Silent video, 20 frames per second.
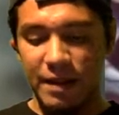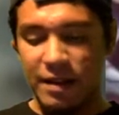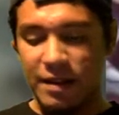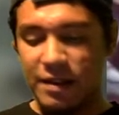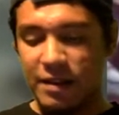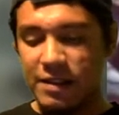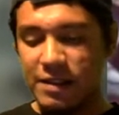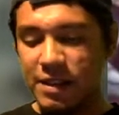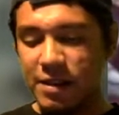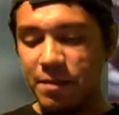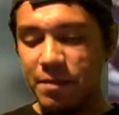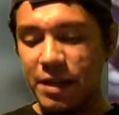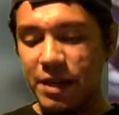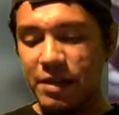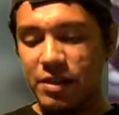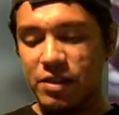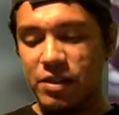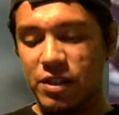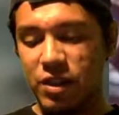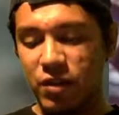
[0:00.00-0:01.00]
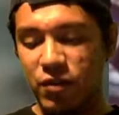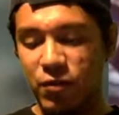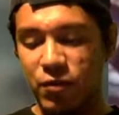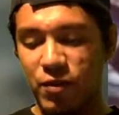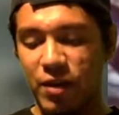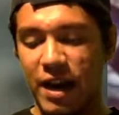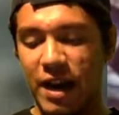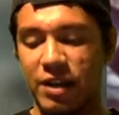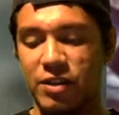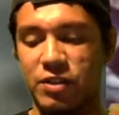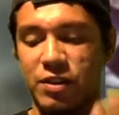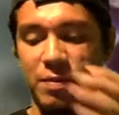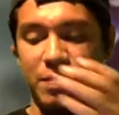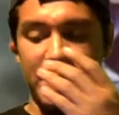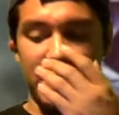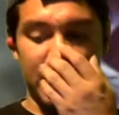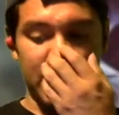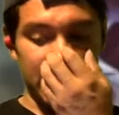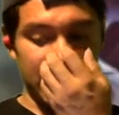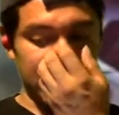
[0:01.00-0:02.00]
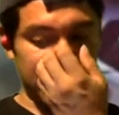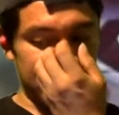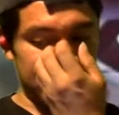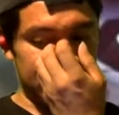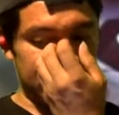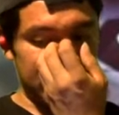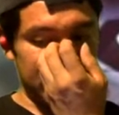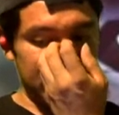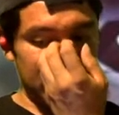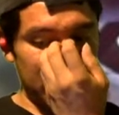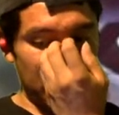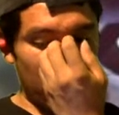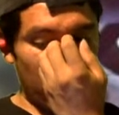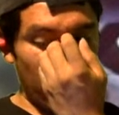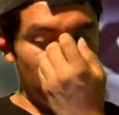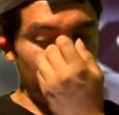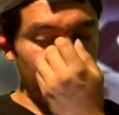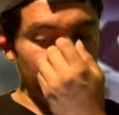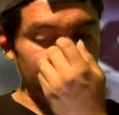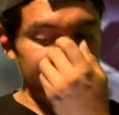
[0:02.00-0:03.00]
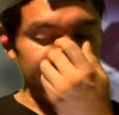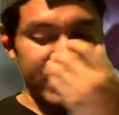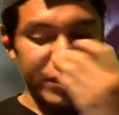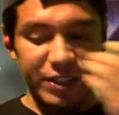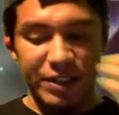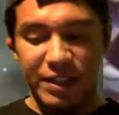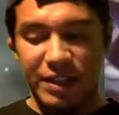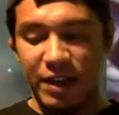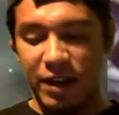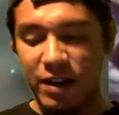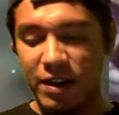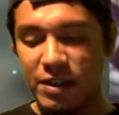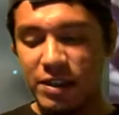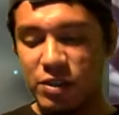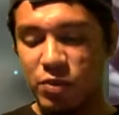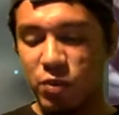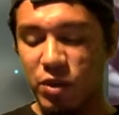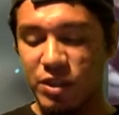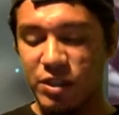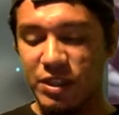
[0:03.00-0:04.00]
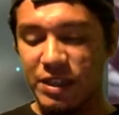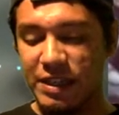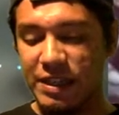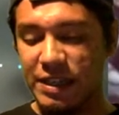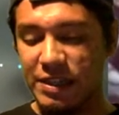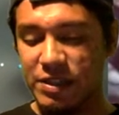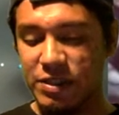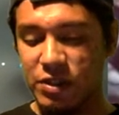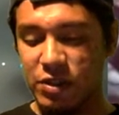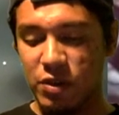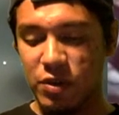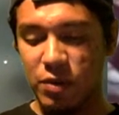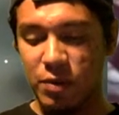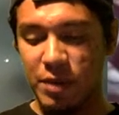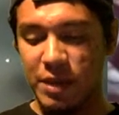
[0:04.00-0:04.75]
This is gonna be a tough one actually because hopefully she does what she needs to do.